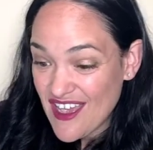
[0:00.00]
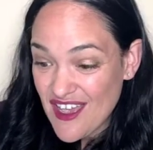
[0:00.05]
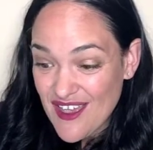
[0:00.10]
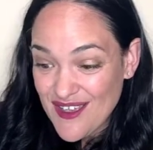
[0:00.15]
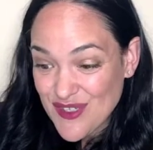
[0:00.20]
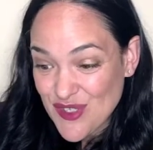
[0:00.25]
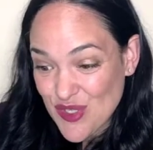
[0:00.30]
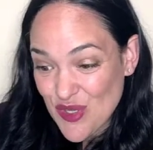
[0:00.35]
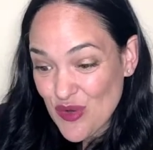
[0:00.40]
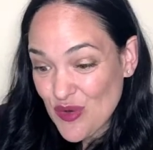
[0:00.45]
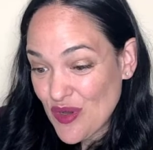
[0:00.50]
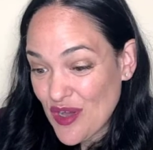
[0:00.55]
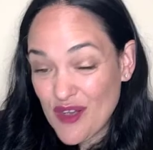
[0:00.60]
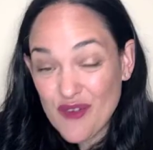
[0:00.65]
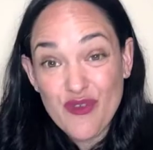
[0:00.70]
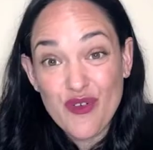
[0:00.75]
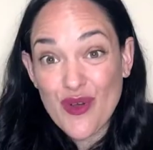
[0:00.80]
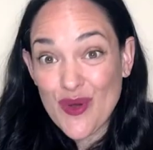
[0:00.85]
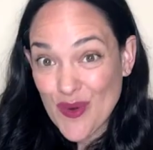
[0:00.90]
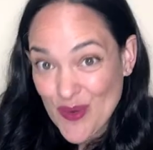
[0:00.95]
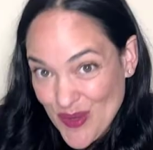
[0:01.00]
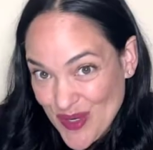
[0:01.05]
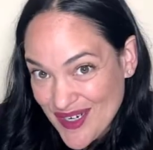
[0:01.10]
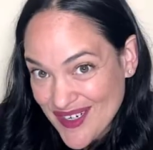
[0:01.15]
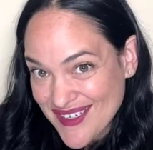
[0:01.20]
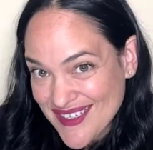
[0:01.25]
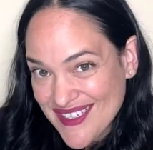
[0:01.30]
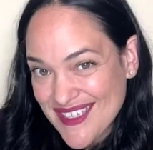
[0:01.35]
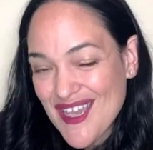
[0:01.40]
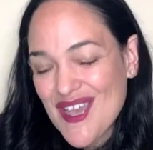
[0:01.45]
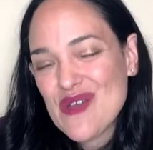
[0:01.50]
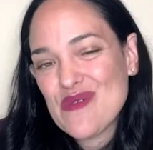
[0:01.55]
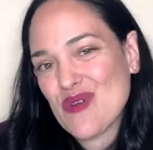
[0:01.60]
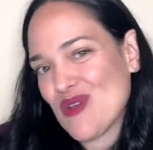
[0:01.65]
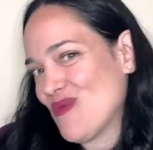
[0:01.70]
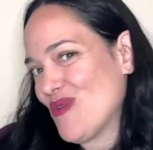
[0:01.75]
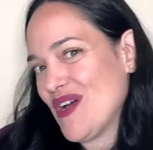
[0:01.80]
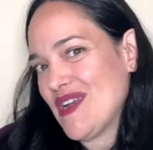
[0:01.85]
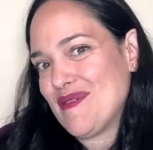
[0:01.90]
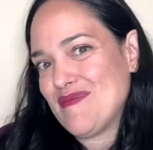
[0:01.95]
So, of course, we
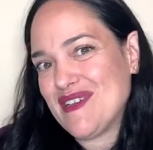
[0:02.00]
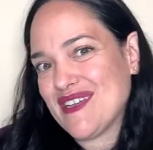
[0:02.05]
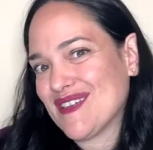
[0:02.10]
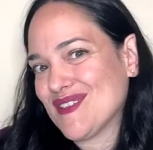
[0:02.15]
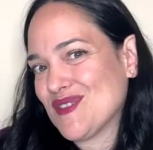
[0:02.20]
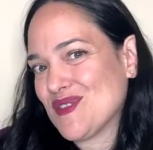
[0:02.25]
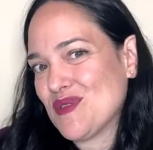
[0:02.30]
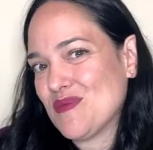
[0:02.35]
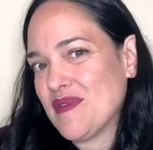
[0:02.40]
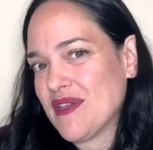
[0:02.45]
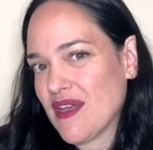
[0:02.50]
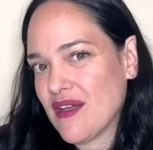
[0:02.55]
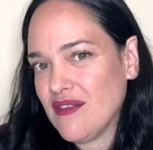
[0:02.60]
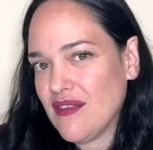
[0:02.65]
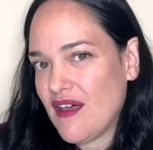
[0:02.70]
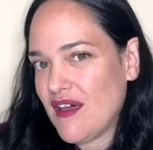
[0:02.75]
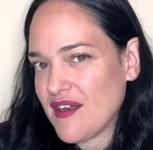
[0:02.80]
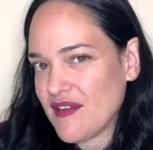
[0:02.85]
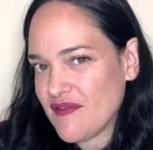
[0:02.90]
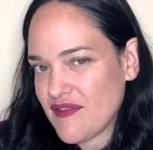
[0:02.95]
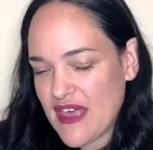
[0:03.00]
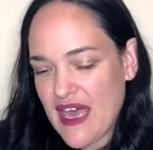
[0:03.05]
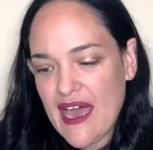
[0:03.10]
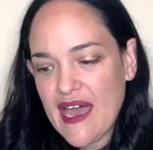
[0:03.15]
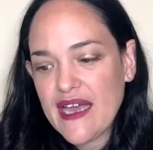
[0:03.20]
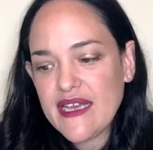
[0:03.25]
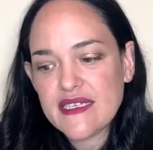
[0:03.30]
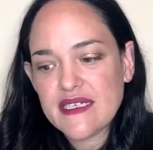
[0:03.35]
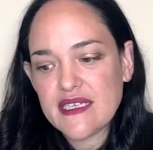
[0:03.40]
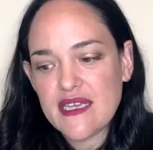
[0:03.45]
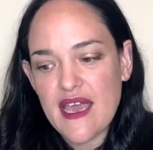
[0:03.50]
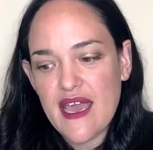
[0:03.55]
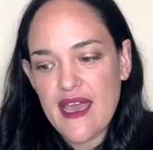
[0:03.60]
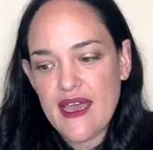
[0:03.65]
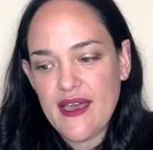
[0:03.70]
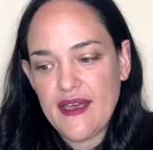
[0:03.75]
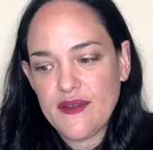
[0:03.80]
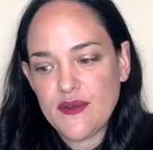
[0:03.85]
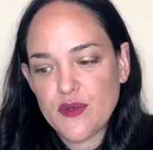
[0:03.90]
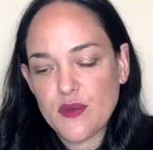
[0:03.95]
want to be consuming a lot of that.
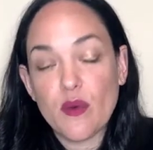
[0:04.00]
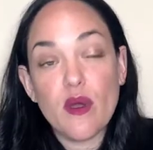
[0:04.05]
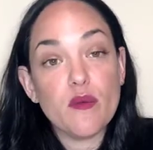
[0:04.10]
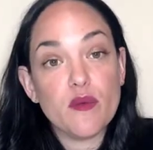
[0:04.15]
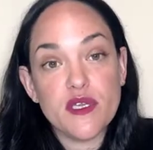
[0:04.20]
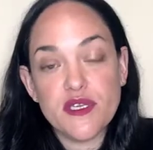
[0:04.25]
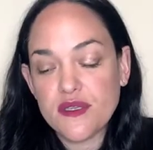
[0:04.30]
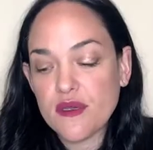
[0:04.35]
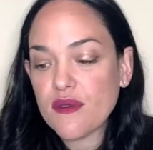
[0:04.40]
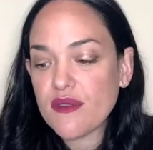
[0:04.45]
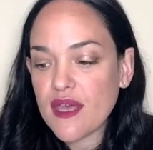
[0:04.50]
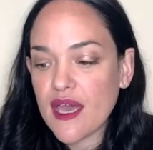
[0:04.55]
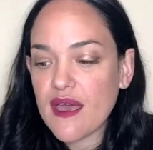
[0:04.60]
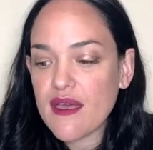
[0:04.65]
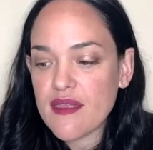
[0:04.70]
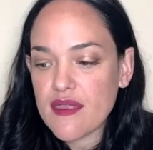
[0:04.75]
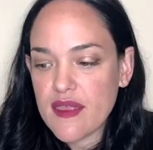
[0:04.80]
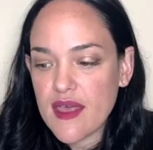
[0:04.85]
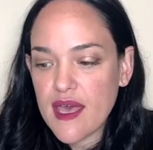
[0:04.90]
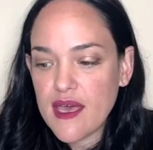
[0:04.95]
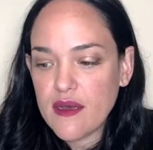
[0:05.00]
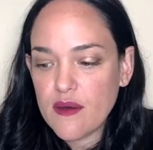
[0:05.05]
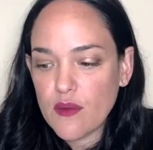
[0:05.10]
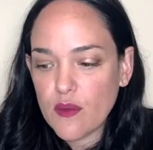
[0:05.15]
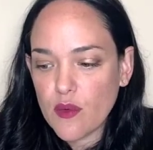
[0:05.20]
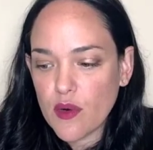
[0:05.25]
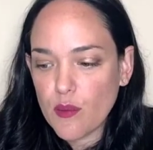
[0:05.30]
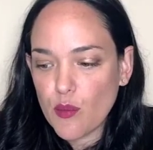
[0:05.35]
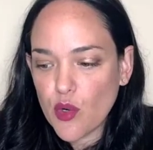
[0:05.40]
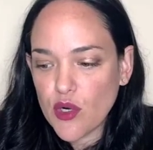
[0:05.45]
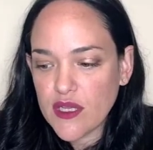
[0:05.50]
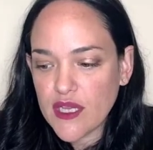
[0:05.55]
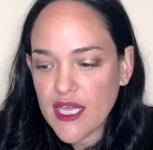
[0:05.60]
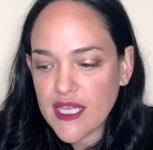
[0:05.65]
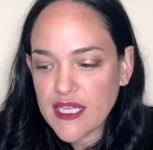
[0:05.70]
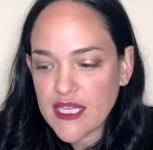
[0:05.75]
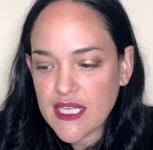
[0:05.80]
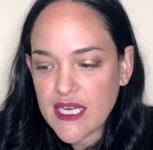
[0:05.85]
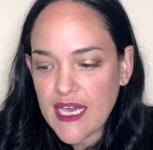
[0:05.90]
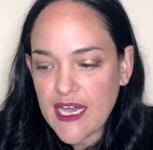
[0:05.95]
And when we do that, then we're more
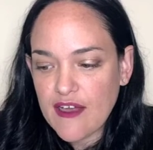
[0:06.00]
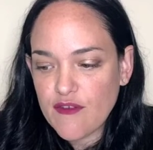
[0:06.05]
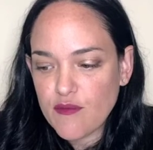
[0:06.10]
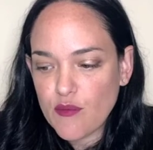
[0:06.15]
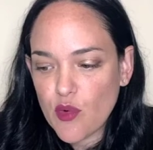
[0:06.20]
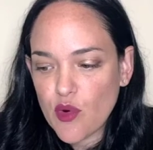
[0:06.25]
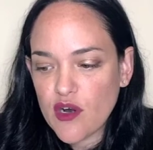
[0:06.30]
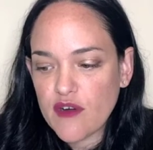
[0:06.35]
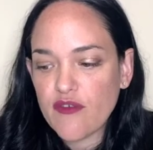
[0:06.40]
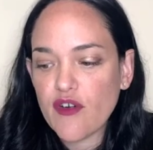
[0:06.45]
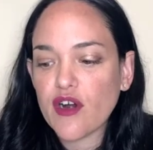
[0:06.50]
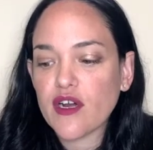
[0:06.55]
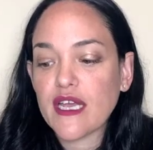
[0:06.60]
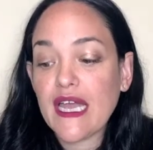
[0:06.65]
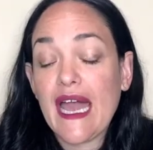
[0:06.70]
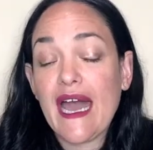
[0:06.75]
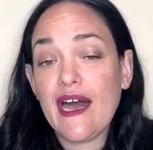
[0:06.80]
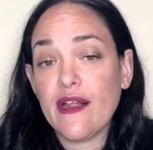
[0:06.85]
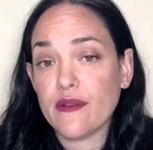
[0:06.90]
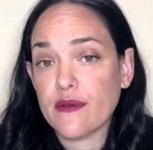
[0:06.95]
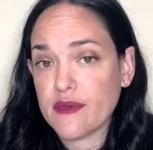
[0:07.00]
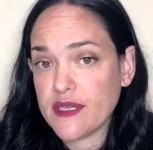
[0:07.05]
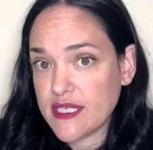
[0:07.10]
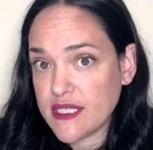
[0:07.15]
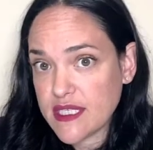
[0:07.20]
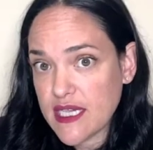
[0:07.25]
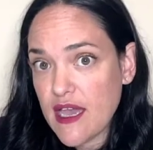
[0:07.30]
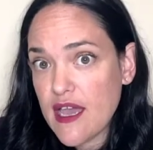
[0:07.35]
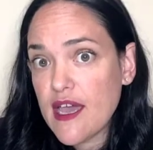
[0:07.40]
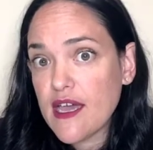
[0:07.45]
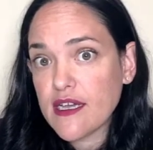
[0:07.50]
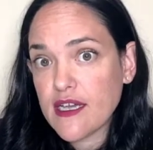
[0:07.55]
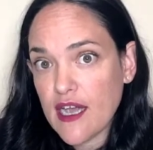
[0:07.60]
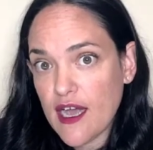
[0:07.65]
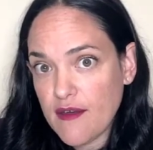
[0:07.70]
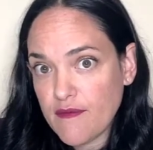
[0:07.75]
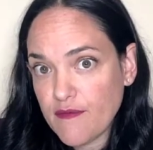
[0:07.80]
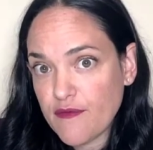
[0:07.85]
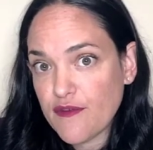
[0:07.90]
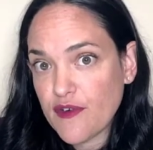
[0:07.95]
likely to have more of our calories
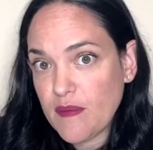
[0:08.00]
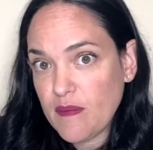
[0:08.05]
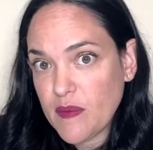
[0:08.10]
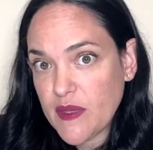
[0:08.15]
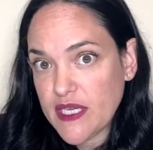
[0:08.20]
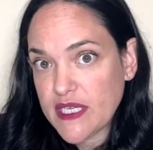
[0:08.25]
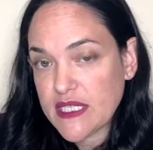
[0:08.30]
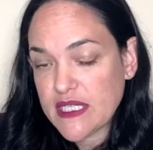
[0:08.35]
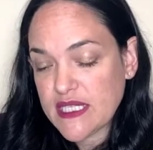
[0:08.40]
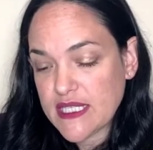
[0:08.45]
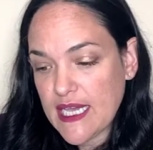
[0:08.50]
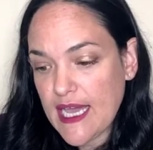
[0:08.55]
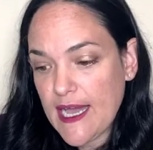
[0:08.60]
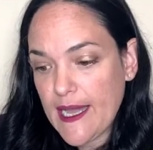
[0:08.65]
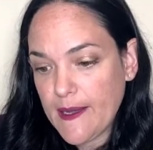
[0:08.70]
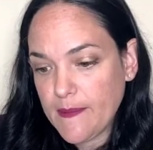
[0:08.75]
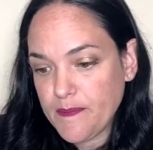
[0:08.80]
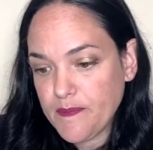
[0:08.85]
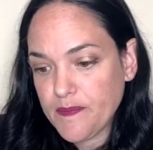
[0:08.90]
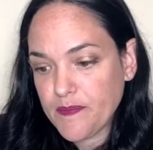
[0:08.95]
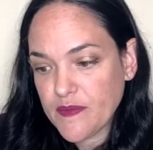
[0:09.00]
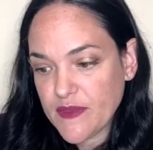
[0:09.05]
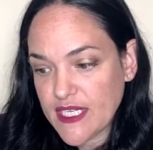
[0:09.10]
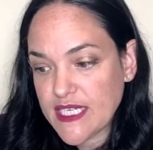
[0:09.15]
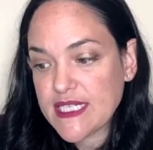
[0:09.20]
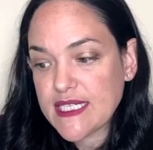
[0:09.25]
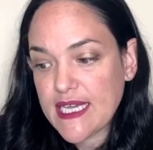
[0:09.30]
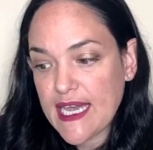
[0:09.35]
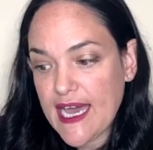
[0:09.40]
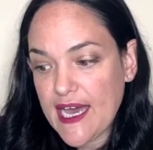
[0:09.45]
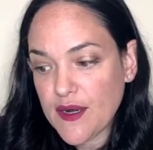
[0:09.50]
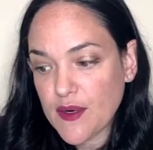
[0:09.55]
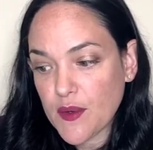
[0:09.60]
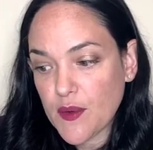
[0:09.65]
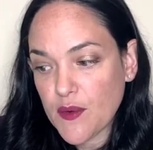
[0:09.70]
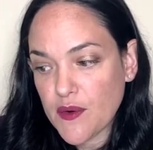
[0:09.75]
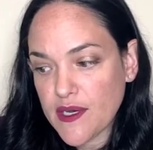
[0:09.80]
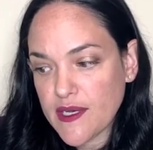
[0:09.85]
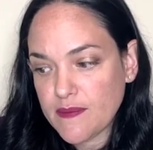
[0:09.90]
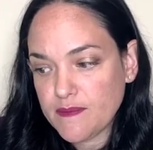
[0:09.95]
come from this
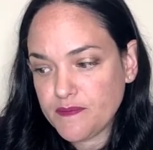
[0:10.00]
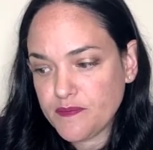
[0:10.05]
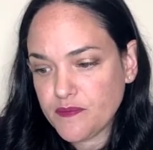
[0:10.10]
category.